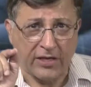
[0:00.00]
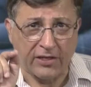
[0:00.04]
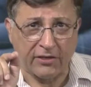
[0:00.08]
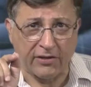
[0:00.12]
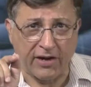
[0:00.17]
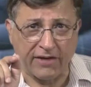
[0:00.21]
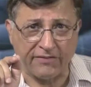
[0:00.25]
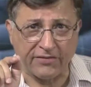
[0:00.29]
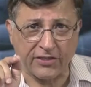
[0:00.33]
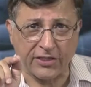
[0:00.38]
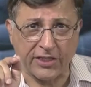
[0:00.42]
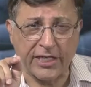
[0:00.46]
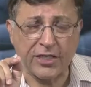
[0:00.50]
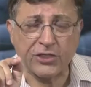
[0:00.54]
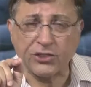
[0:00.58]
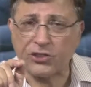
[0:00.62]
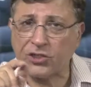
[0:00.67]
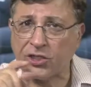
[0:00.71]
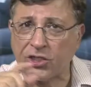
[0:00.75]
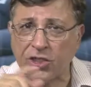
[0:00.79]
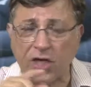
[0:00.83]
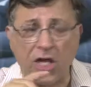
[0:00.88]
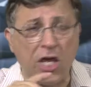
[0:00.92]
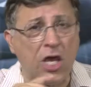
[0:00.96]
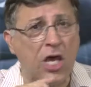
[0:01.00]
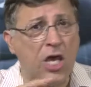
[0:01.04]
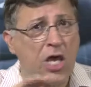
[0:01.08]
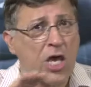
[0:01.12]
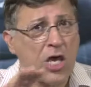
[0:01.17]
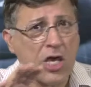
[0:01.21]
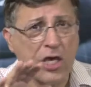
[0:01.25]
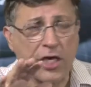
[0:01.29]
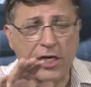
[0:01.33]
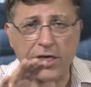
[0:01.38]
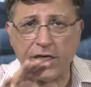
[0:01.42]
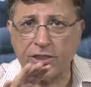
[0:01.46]
gravitation
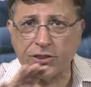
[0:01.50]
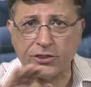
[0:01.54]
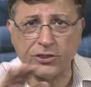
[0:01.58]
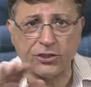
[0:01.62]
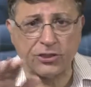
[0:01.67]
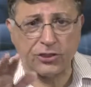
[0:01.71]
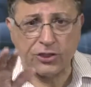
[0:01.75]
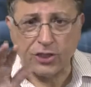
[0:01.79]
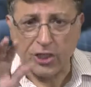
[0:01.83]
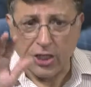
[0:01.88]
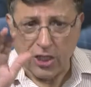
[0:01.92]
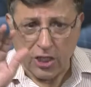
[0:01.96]
is